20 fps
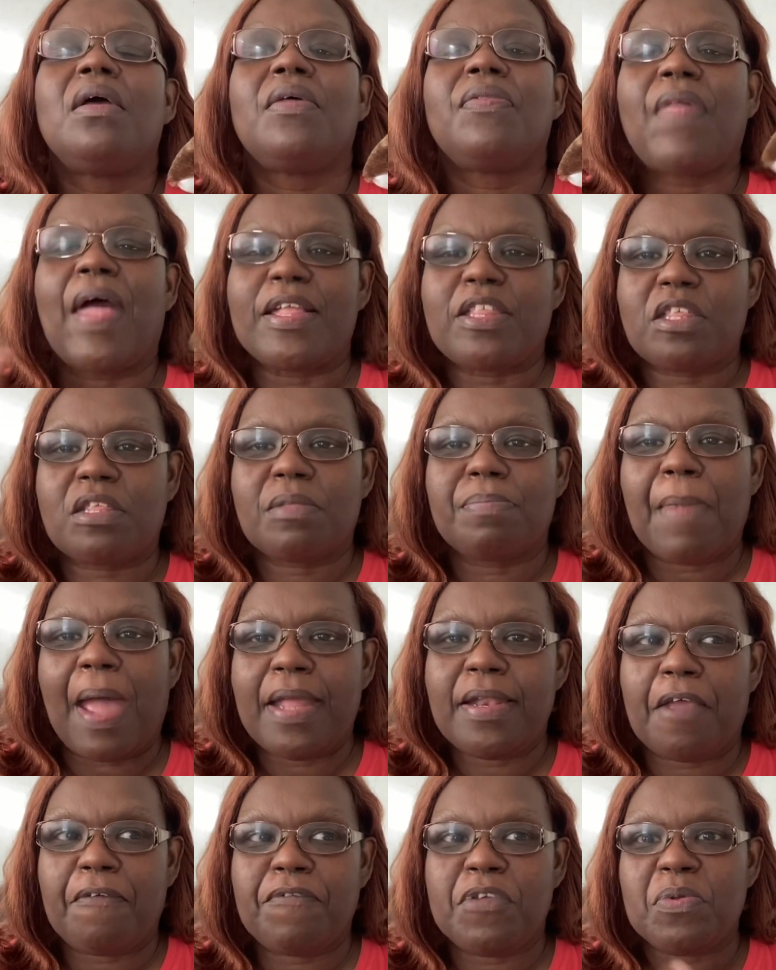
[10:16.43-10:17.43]
That's my
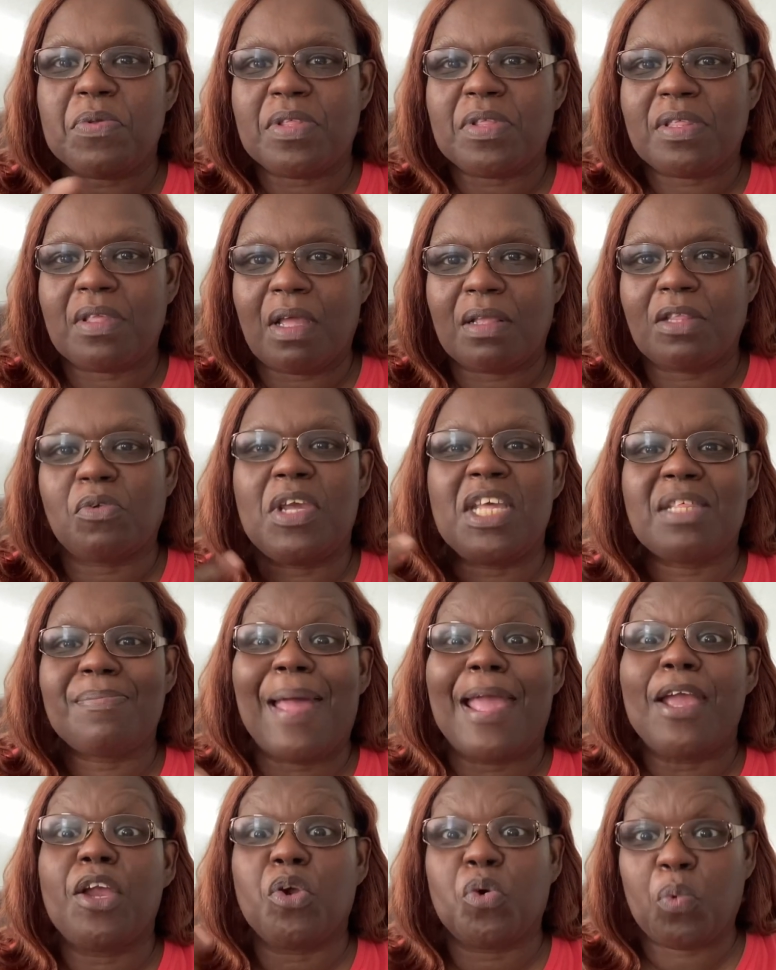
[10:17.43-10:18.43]
nephew's son. So he's
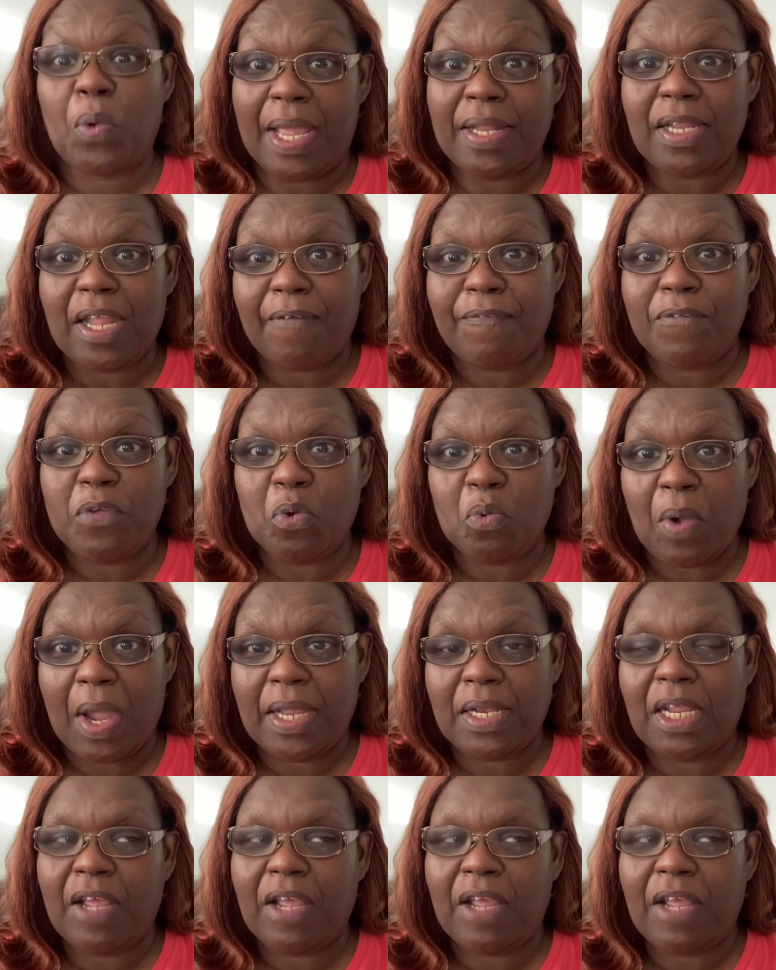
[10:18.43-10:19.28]
my grandnephew, right?